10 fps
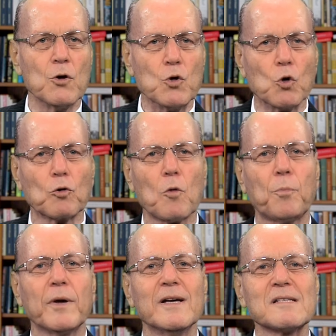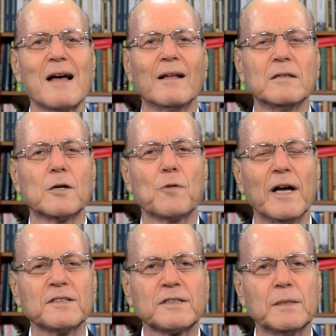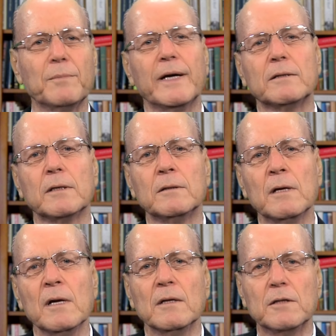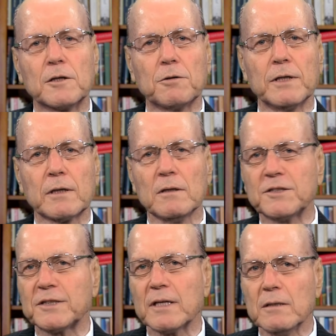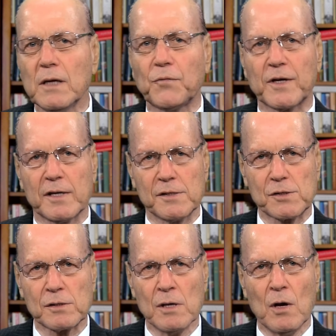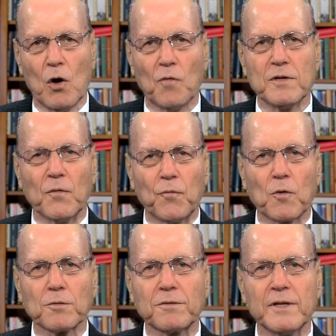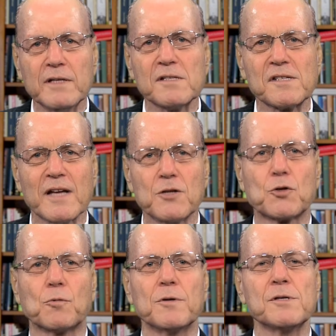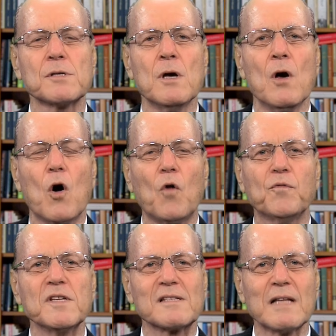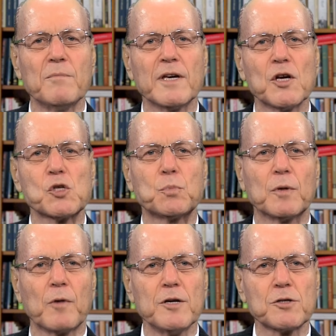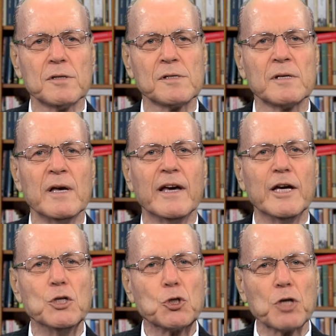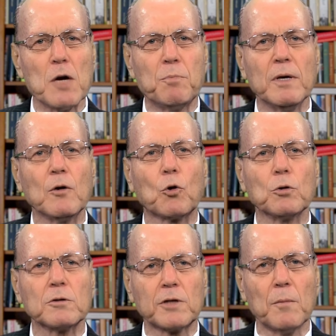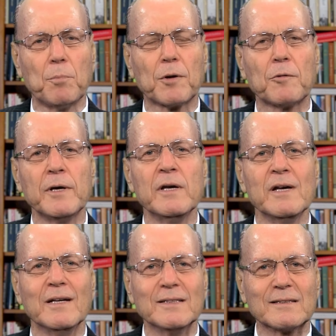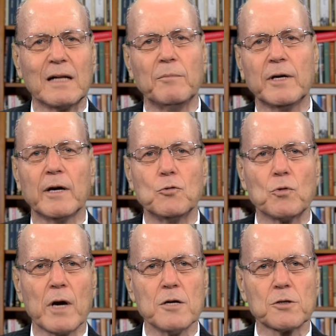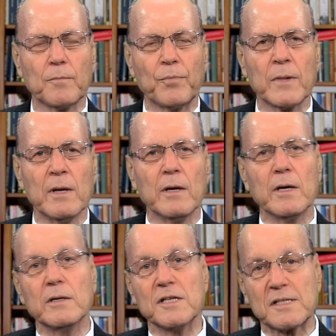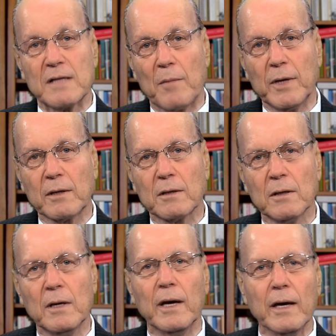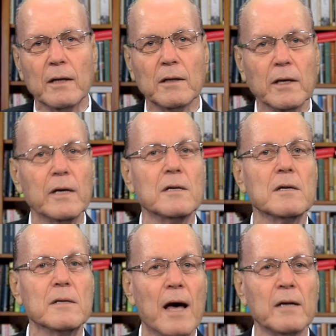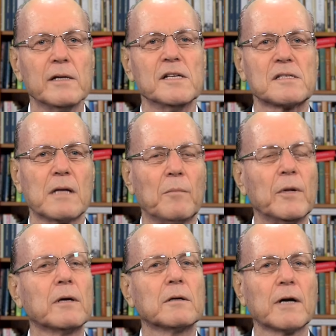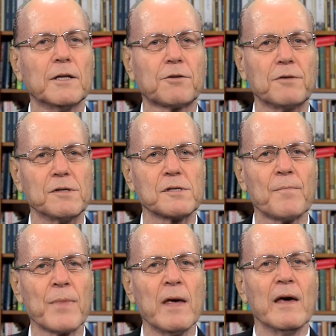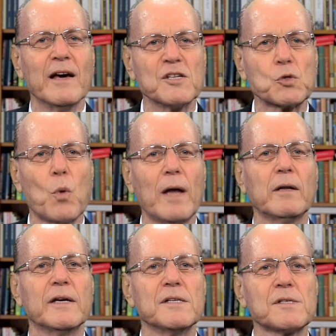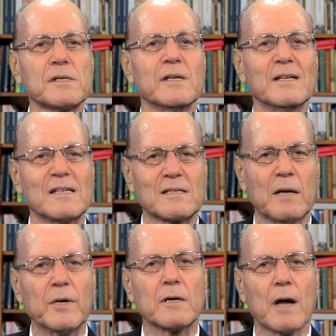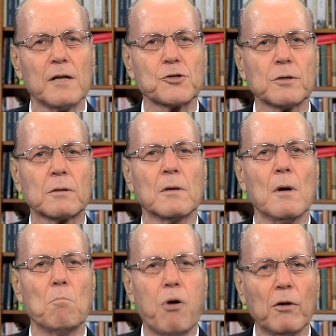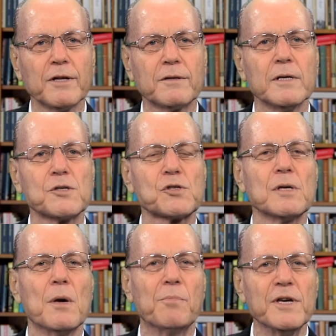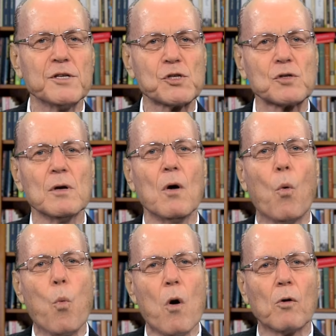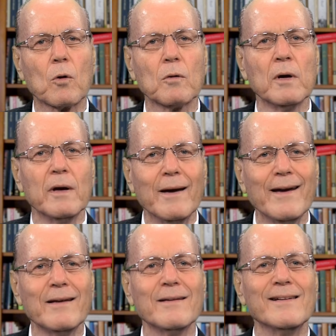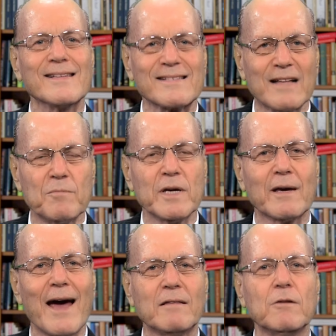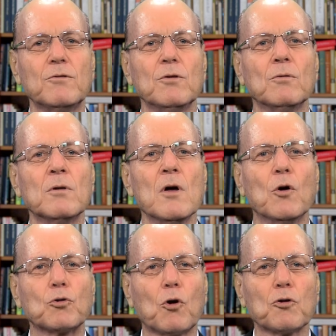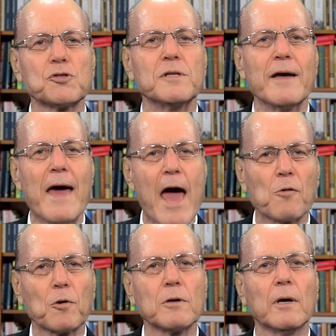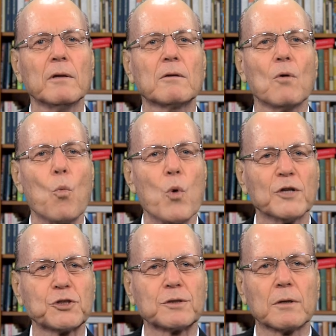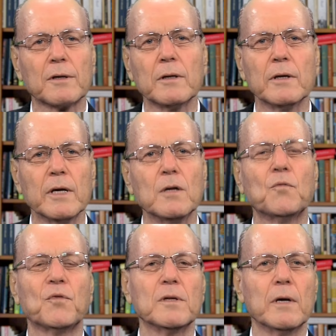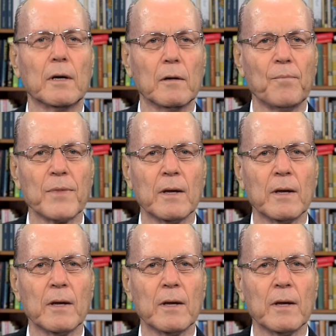Europe has underestimated the critical significance of the 14 centuries of Islamic aspirations in shaping contemporary Islamic education in Islamic and in non-Islamic countries, as well as Islamic culture, politics, peace, war, and Islamic attitude towards the arrogant Western infidel.